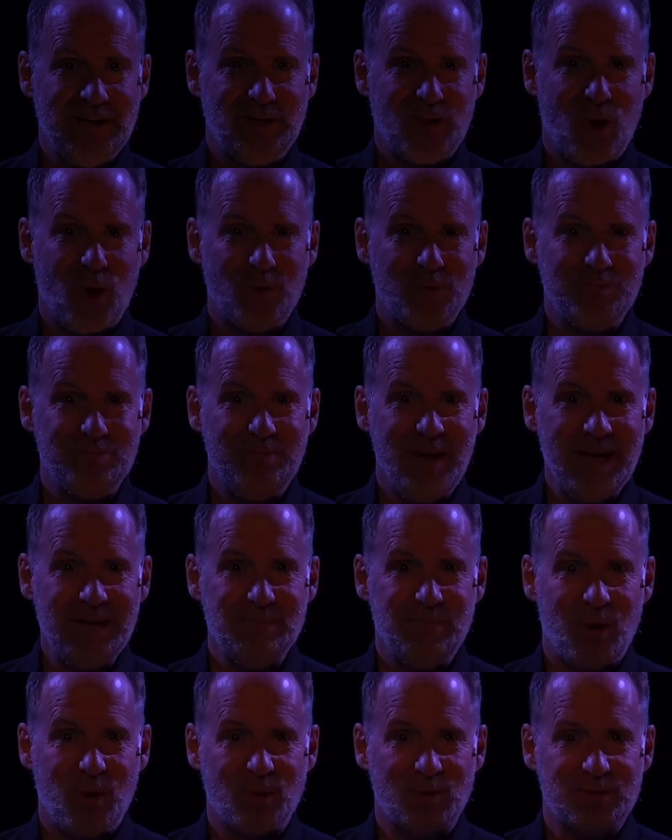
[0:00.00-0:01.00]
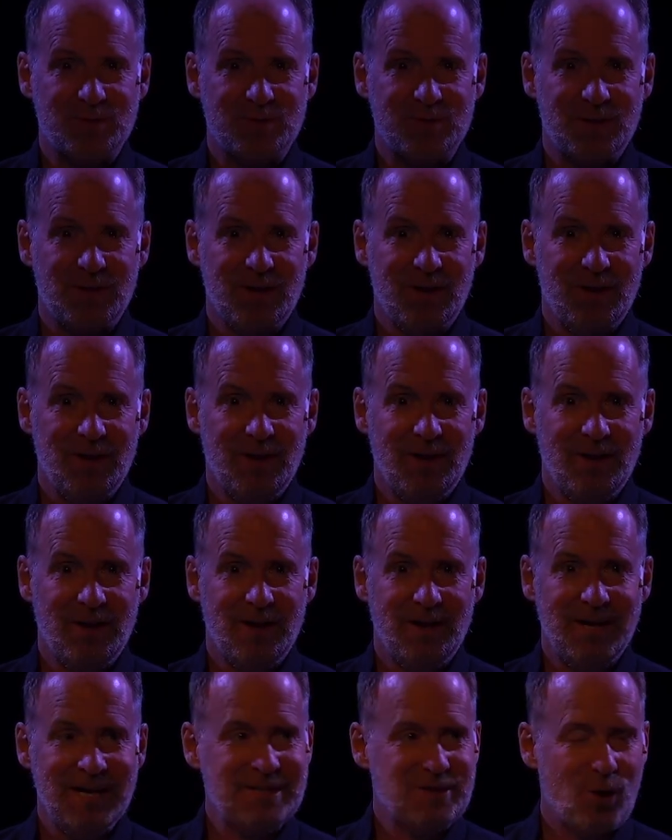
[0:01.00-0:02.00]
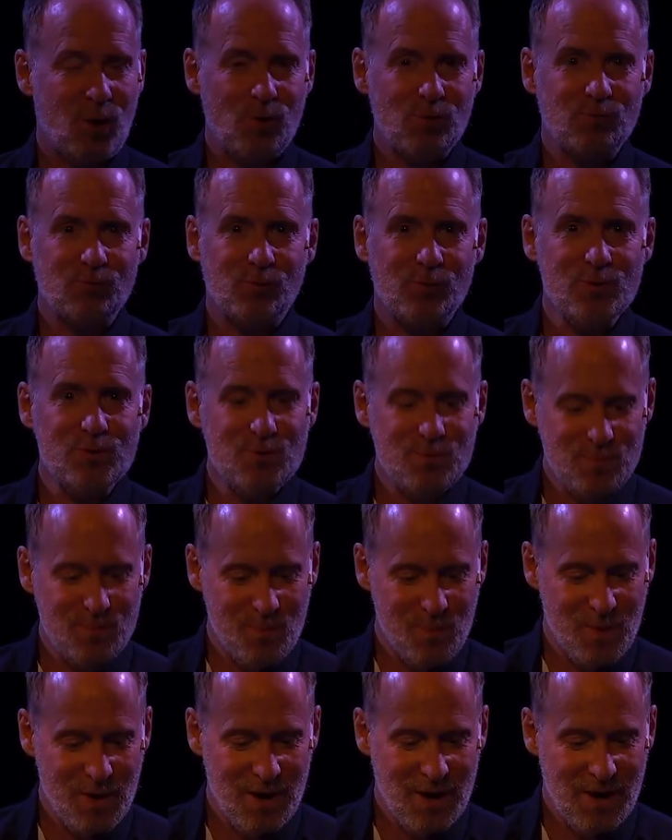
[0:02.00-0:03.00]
own bedpost, his own room.